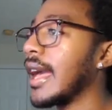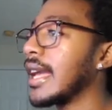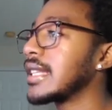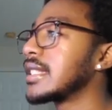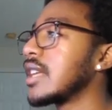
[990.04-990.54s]

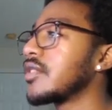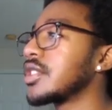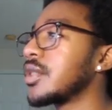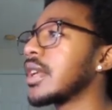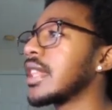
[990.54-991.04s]
He's definitely
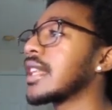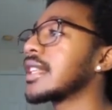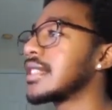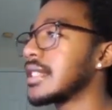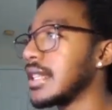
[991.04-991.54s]
showing a lot of
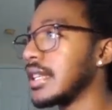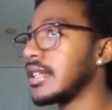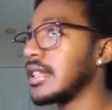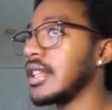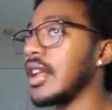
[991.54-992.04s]
skin.
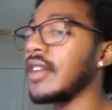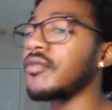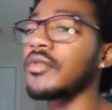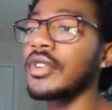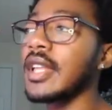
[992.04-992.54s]
You know,
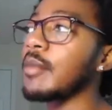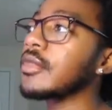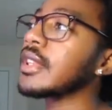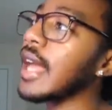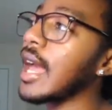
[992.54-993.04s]
I'm
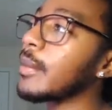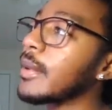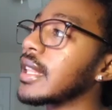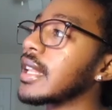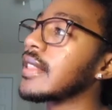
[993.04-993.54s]
really happy
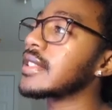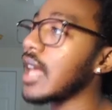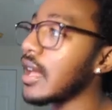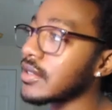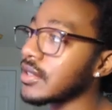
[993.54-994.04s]
that in this
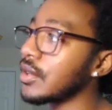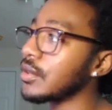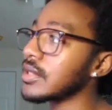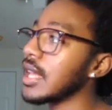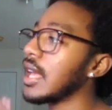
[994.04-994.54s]

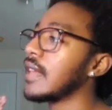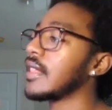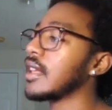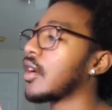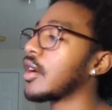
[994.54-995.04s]
household,
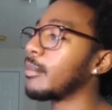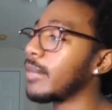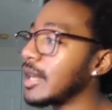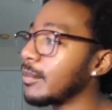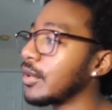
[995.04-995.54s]
they are a
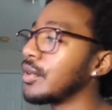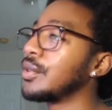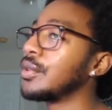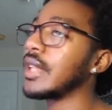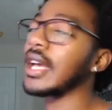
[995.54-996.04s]
people who
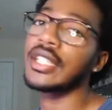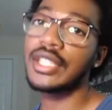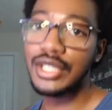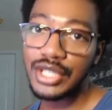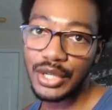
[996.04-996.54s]
like to
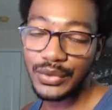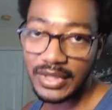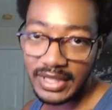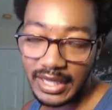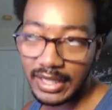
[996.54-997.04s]
show
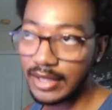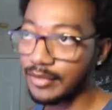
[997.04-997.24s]
skin.